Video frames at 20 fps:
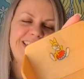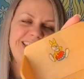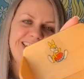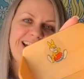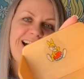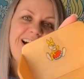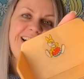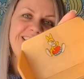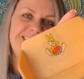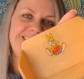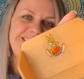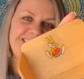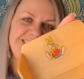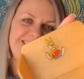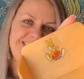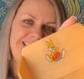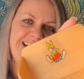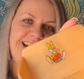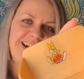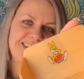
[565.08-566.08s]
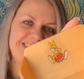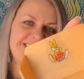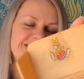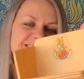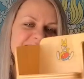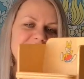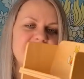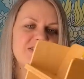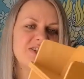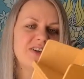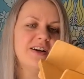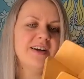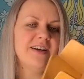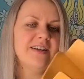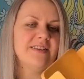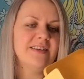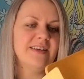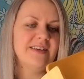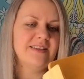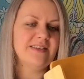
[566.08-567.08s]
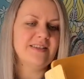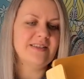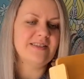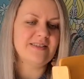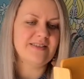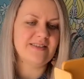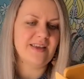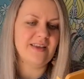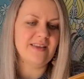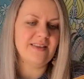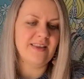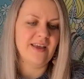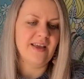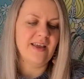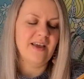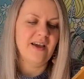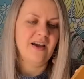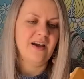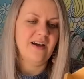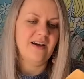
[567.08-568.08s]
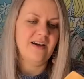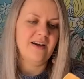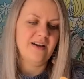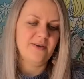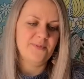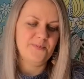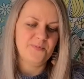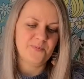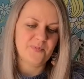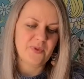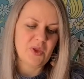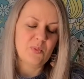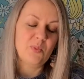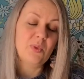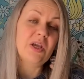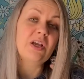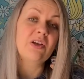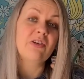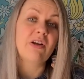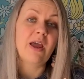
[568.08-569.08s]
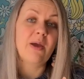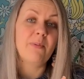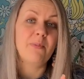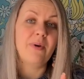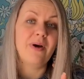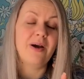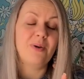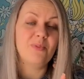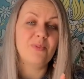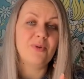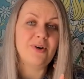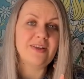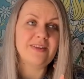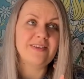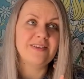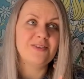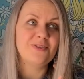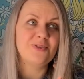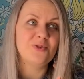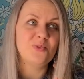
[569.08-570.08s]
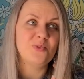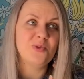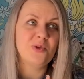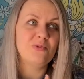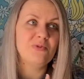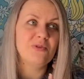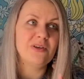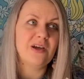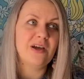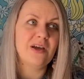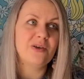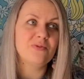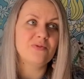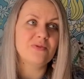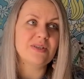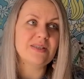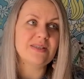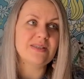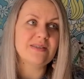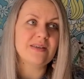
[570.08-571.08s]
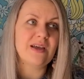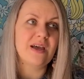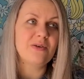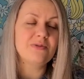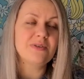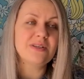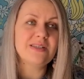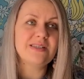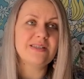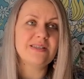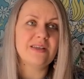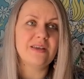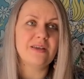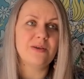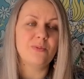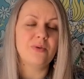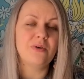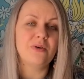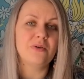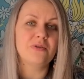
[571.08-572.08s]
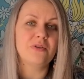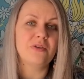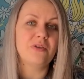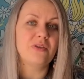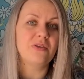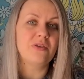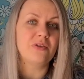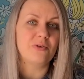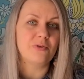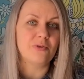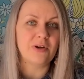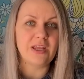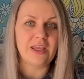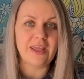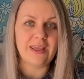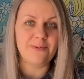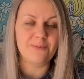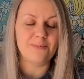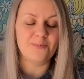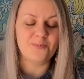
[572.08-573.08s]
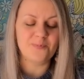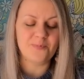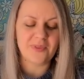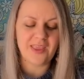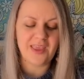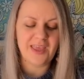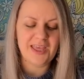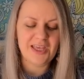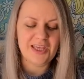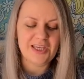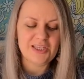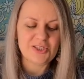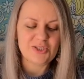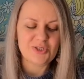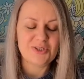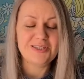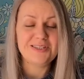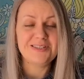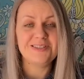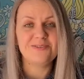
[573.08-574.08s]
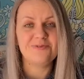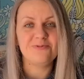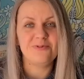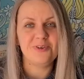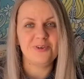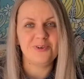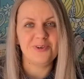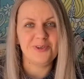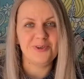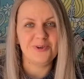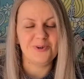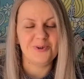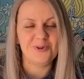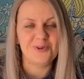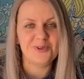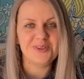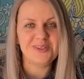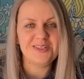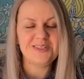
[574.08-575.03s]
I did that as a child. And this set, my grandpa bought it to me when I was, I want to say, about 3. So this is very old.